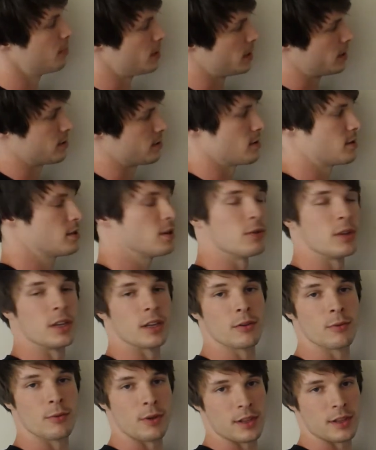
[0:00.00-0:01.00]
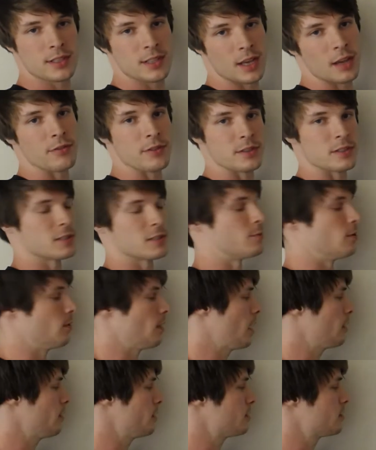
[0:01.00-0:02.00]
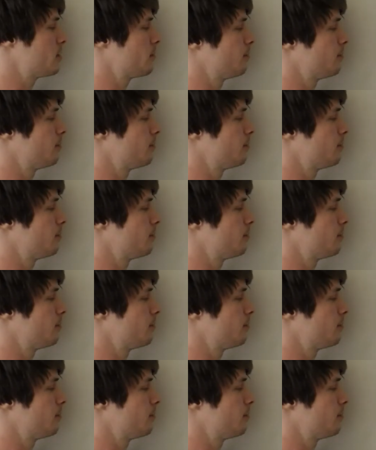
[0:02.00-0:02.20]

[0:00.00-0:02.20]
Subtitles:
because its union with itself is a smooth atlas.